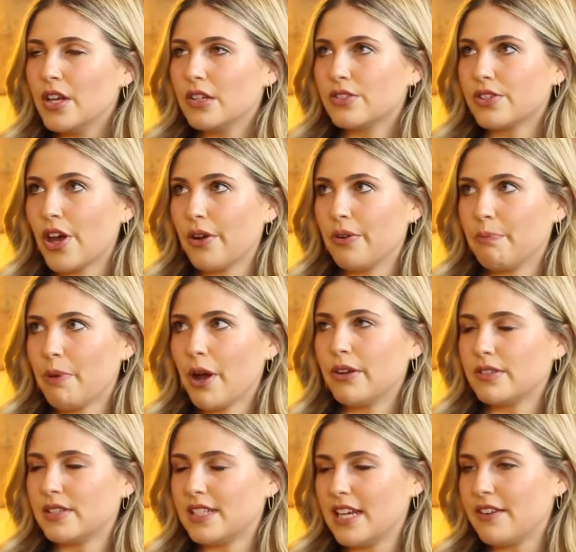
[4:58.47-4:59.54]
So
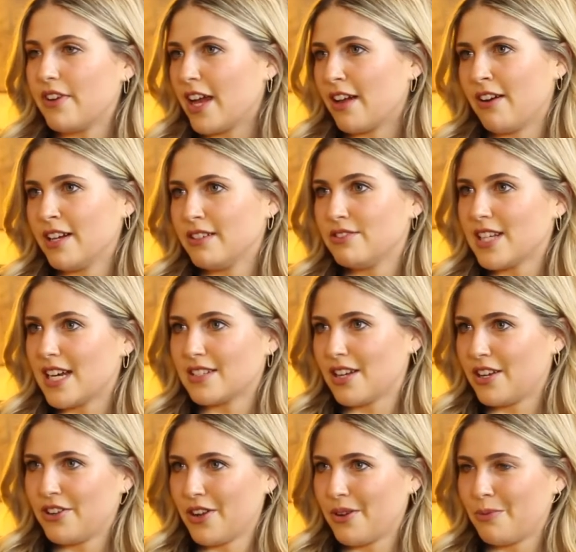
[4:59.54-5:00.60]
post leaving, I said to
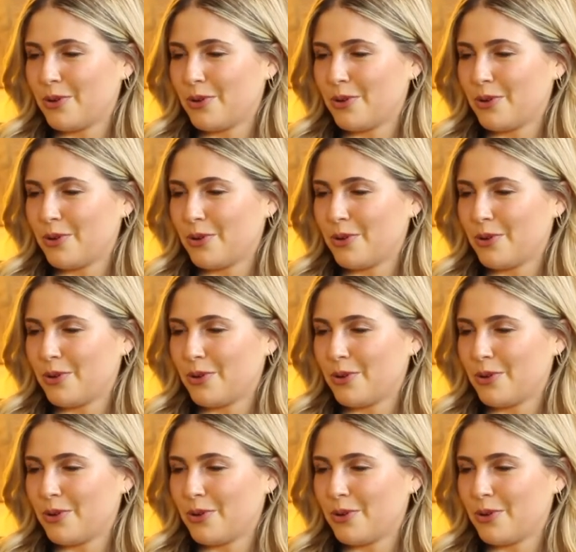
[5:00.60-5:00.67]
her, you know,